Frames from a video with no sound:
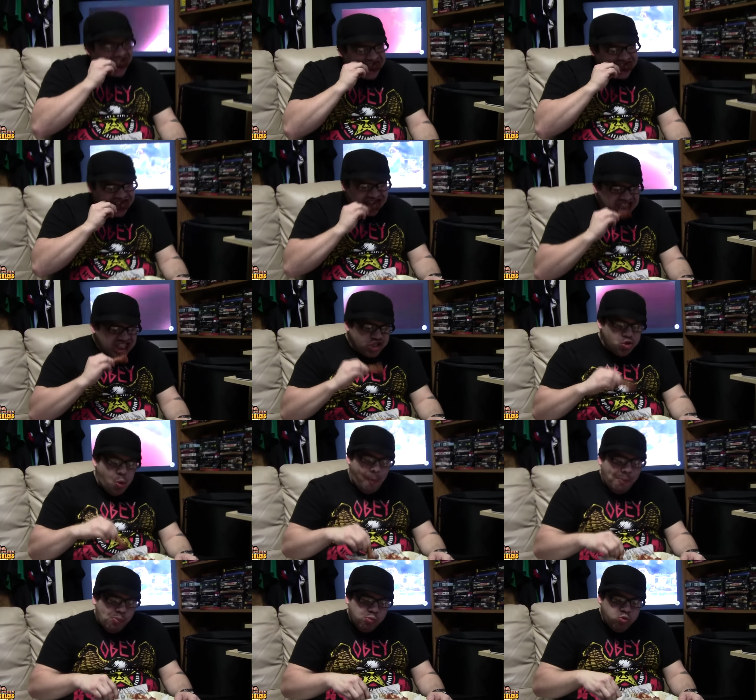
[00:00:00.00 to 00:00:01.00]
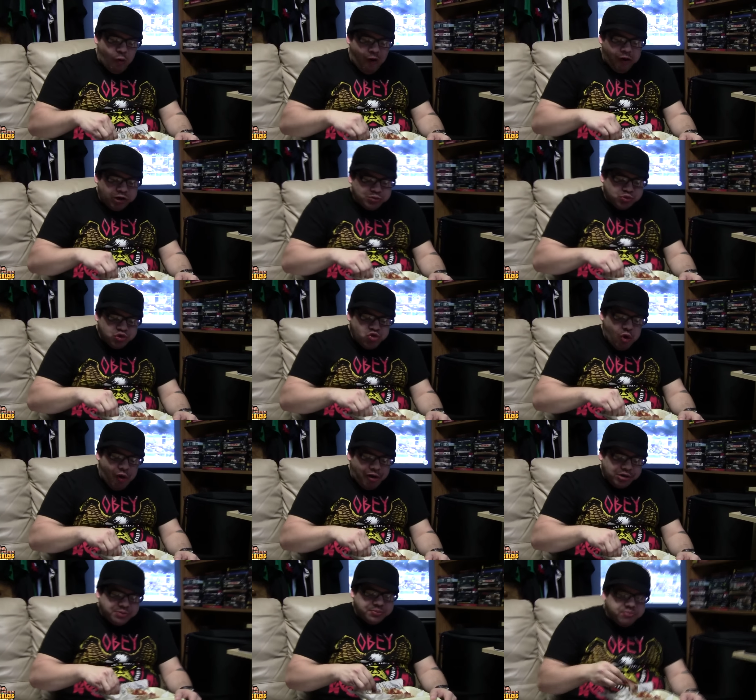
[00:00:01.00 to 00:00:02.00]
He's finally hit the really saucy
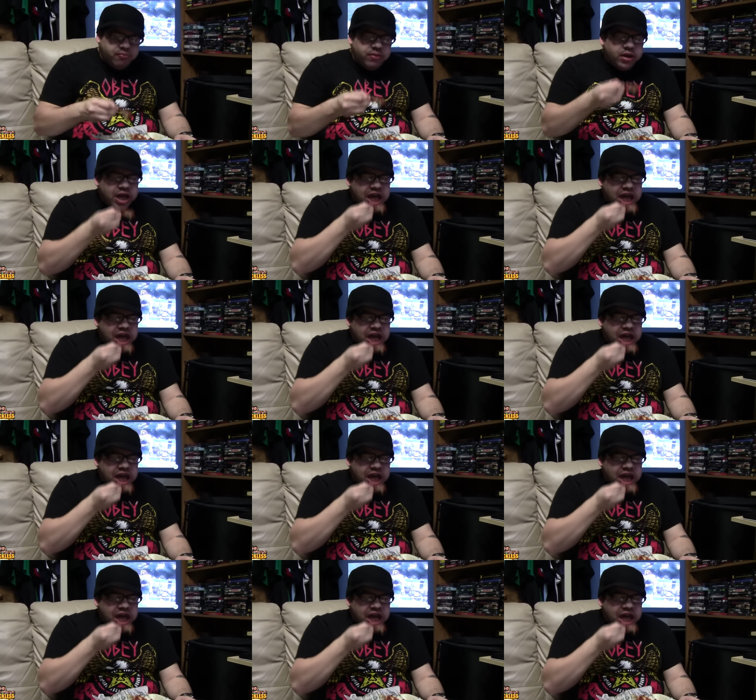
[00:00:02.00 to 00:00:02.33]
wings.